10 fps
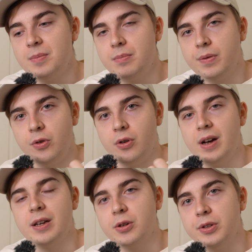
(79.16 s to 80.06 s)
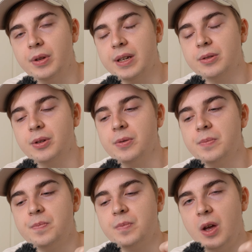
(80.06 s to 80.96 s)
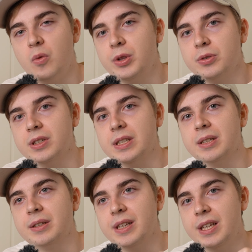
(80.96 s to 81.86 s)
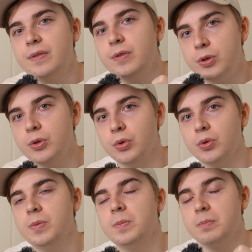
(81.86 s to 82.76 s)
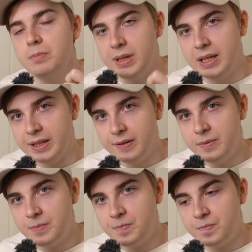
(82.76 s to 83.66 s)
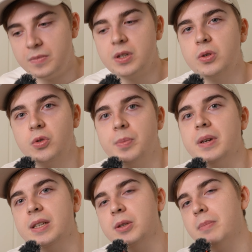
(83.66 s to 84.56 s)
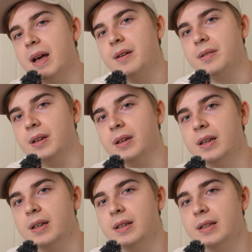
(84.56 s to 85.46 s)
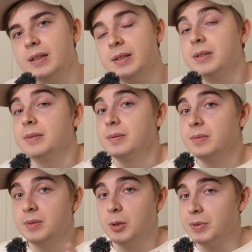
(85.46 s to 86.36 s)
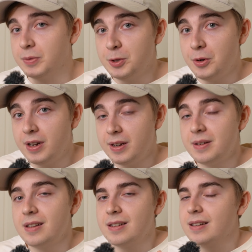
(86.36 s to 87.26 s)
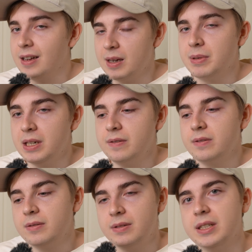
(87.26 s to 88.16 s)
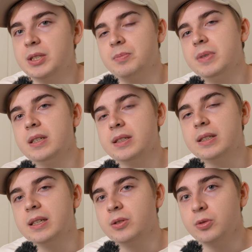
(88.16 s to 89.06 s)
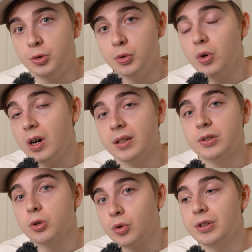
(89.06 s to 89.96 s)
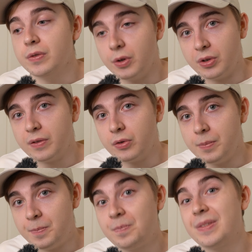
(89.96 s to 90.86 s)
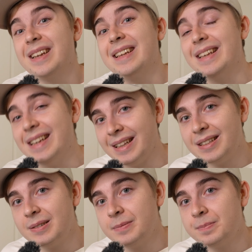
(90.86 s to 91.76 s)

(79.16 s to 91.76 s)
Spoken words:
Before I go into that though, I want to say that if you believe cropping is a bad thing, now between you and I believe this means that you aren't a great photographer yet.